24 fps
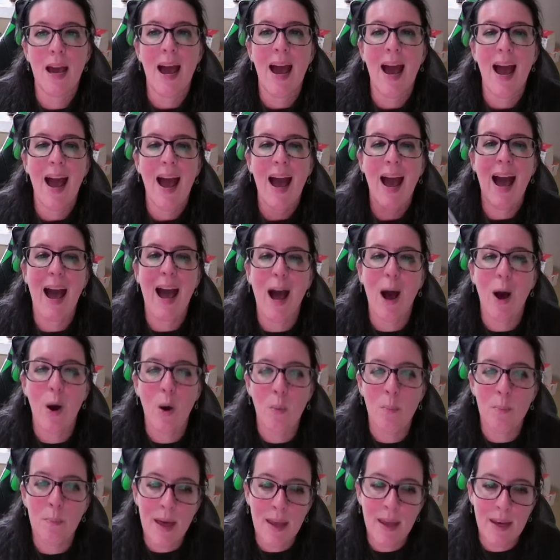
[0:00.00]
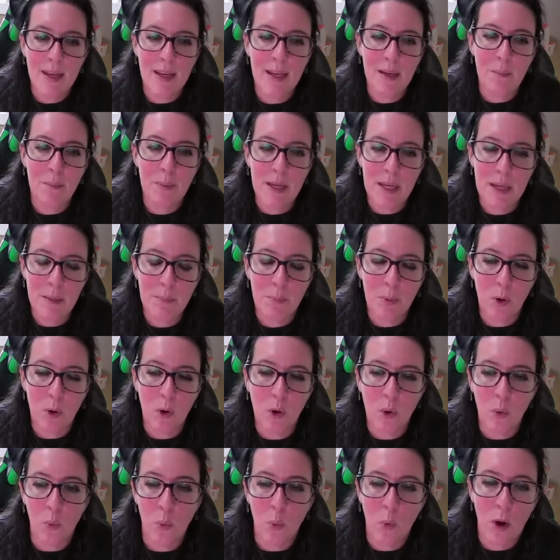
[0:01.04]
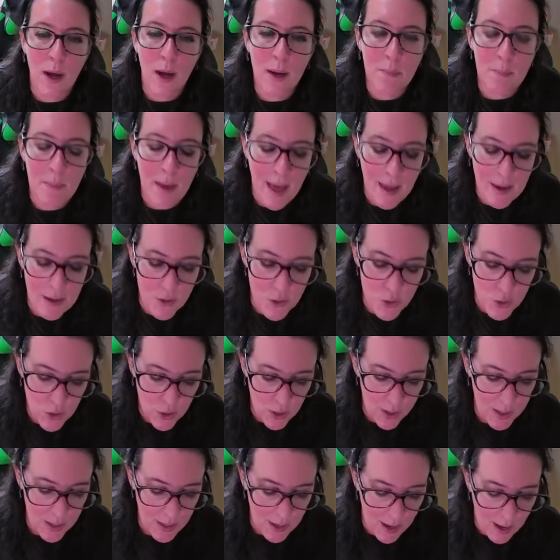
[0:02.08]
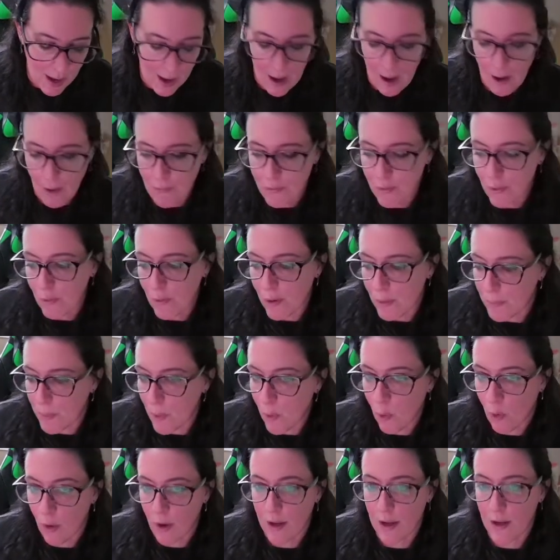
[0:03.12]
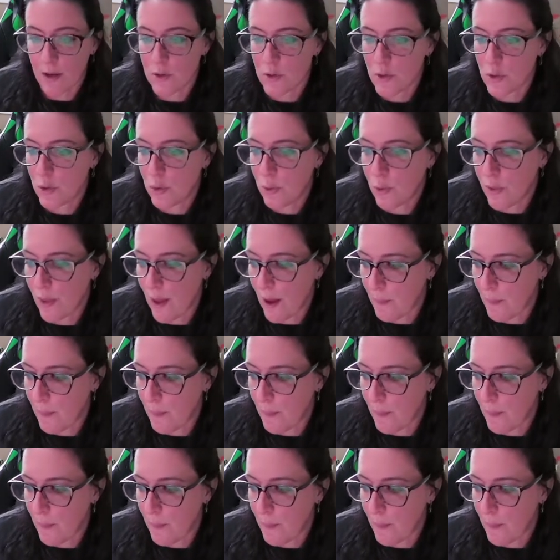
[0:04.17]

how many people one manager can have reporting to them.